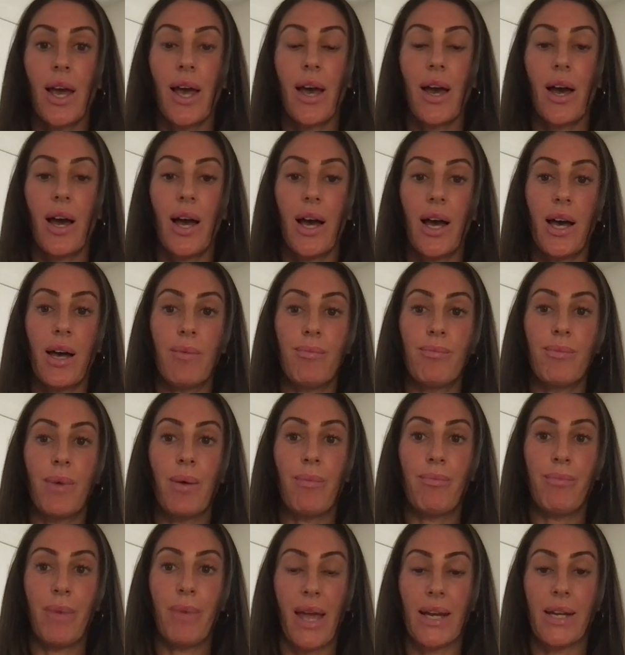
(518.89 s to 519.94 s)

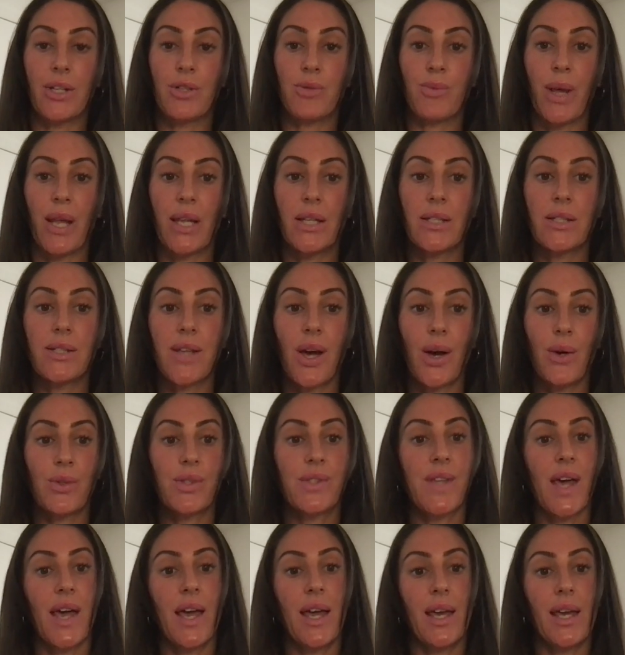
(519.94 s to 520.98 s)
management. So
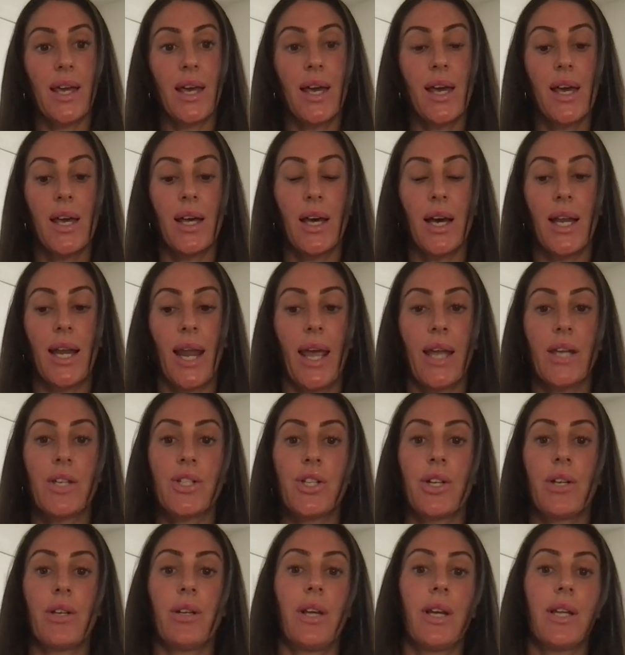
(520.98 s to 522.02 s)
say an
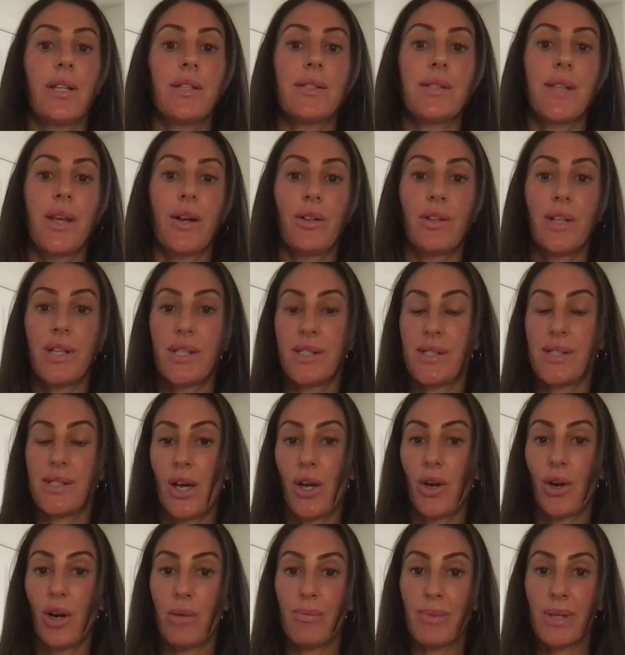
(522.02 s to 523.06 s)
agent gets their listing
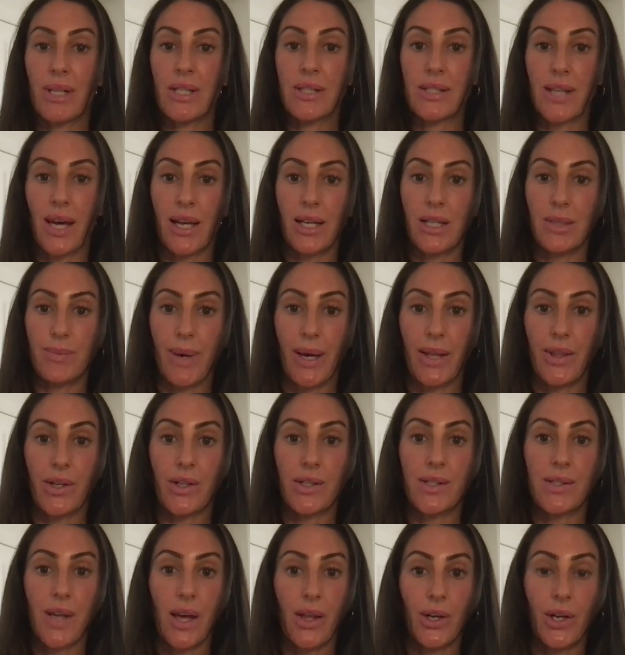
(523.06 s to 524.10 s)
agreement signed by their
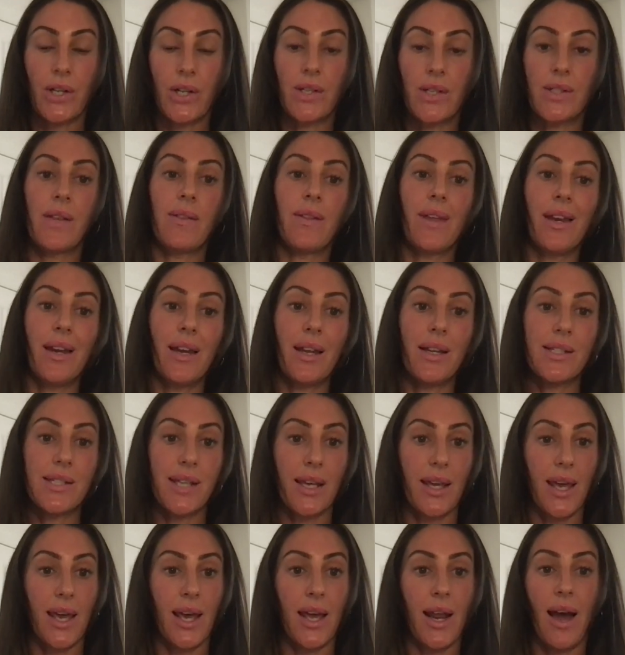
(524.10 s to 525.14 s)
sellers and they need to
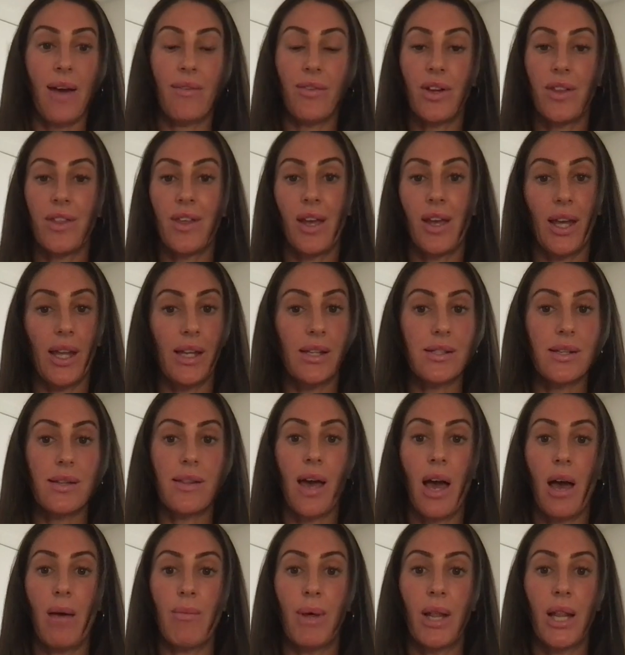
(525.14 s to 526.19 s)
get everything into the
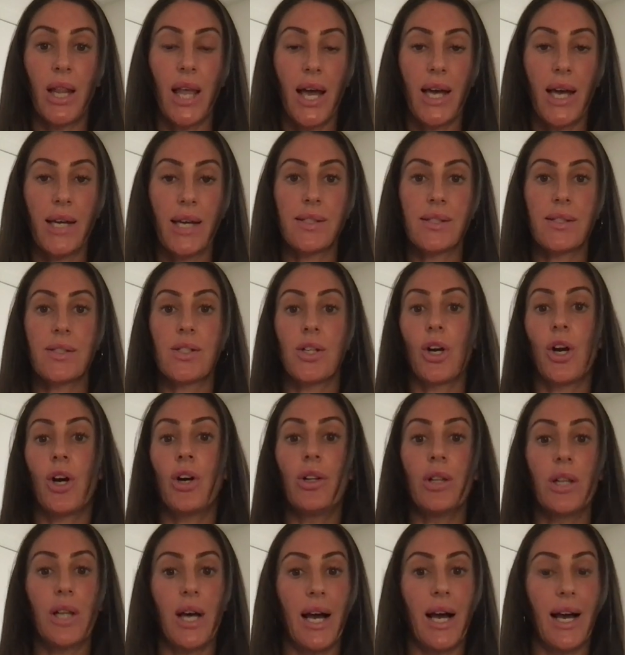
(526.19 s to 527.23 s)
MLS to go
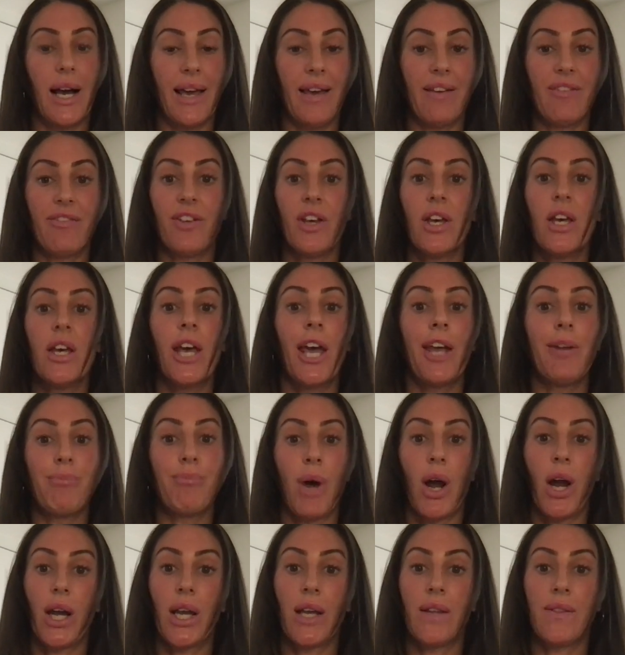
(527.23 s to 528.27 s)
live and
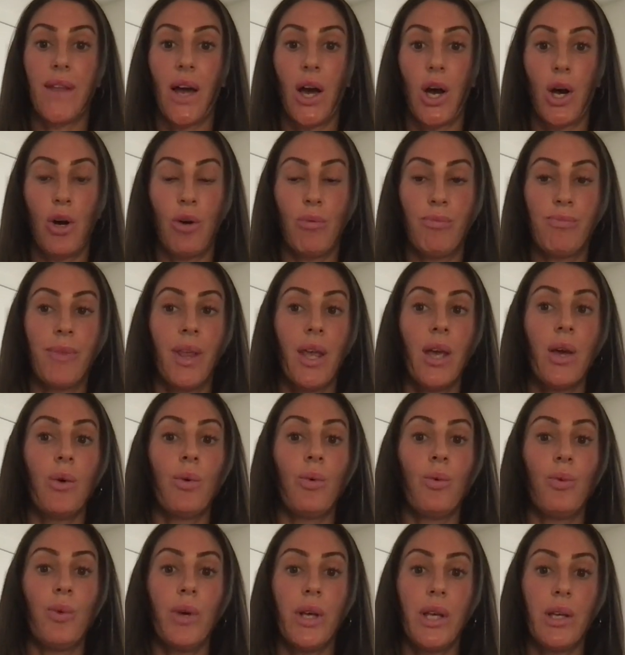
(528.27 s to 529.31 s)
market the home.
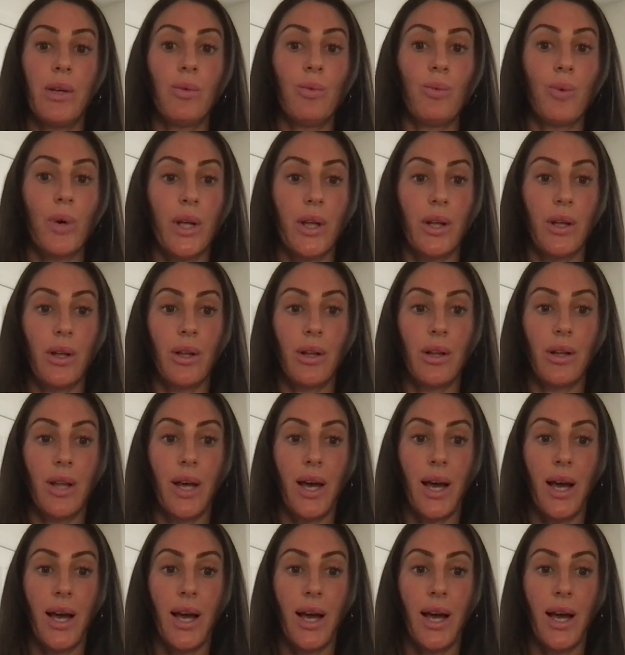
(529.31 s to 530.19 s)
We will